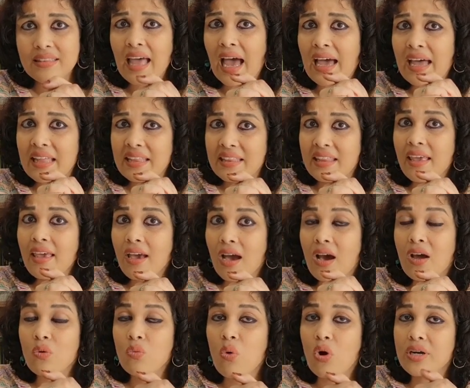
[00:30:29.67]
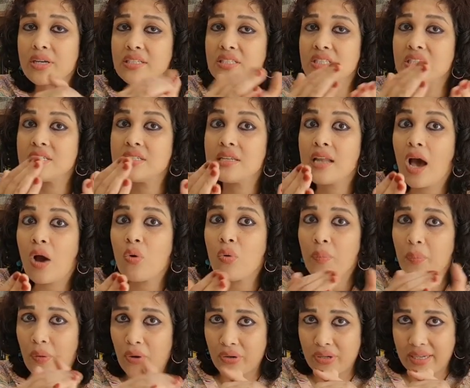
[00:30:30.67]
That they are what is
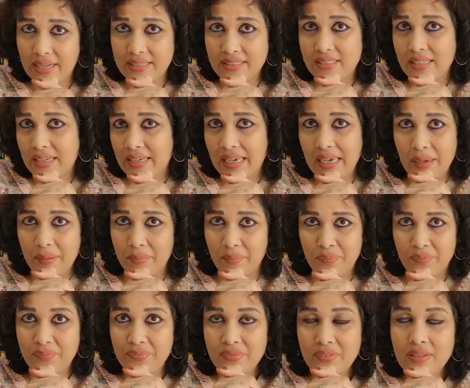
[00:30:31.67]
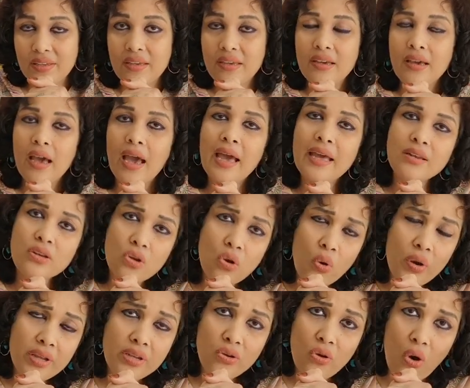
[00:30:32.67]
now protecting him. And
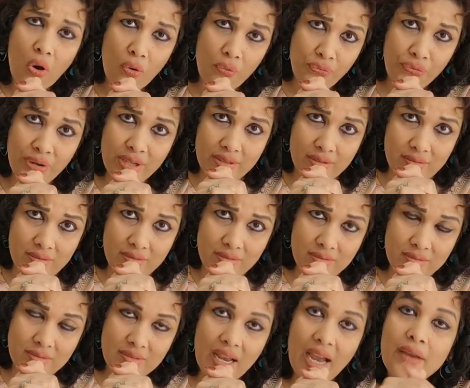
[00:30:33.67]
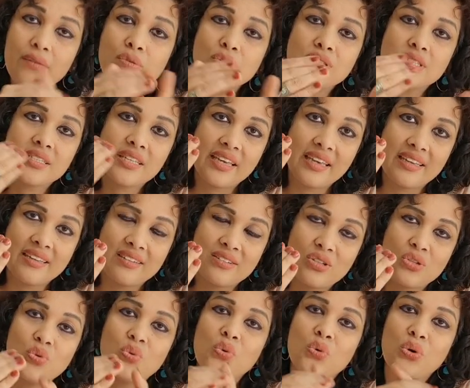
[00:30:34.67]
quite often, I would
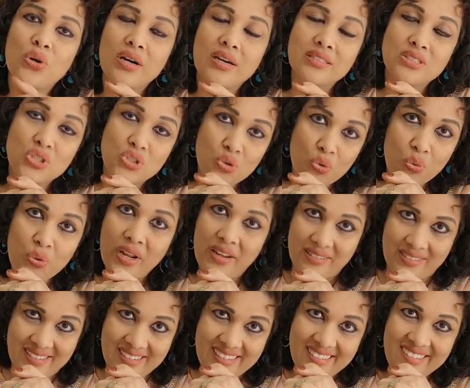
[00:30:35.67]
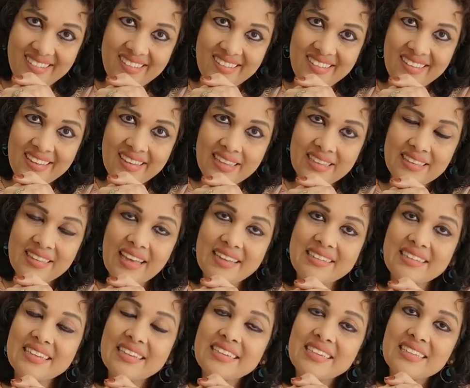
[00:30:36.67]
say to a student
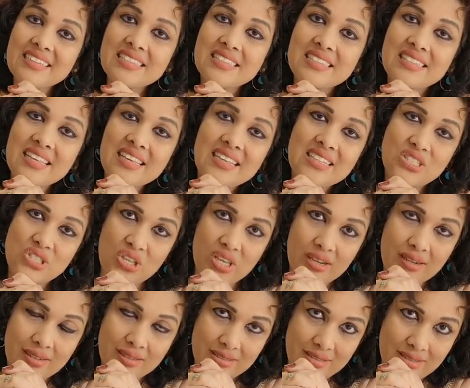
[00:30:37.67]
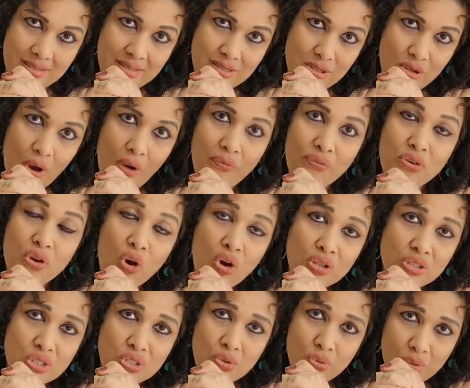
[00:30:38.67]
that it is these years of
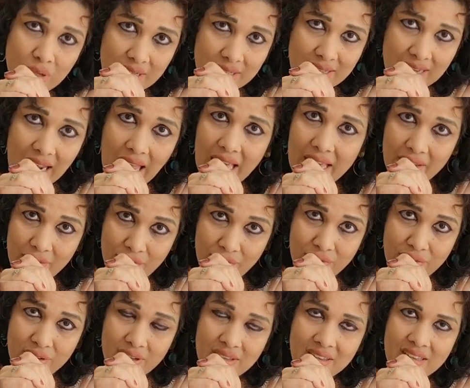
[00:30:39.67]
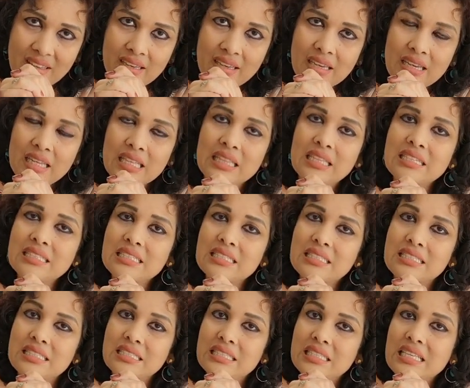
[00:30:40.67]
your student life,
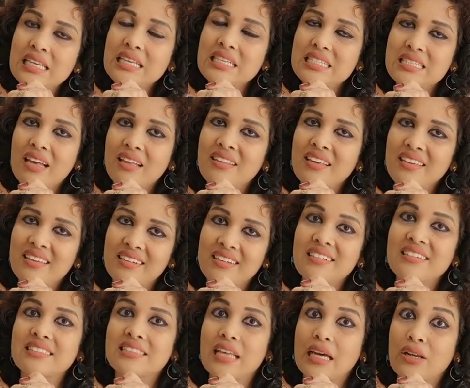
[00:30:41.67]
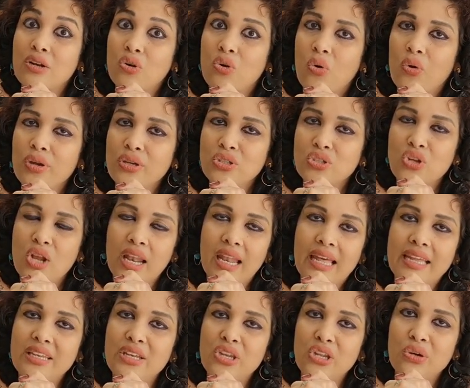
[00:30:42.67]
these are the years that are going to
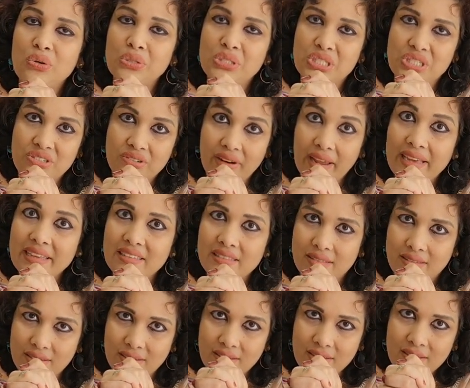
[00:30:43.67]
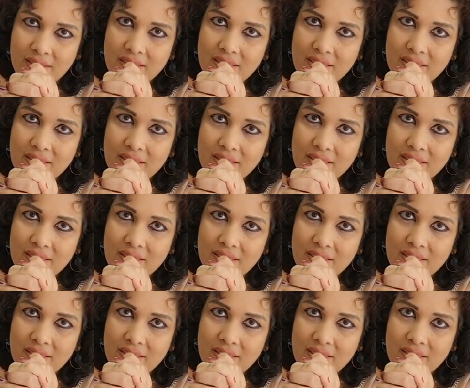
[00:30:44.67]
lend you strength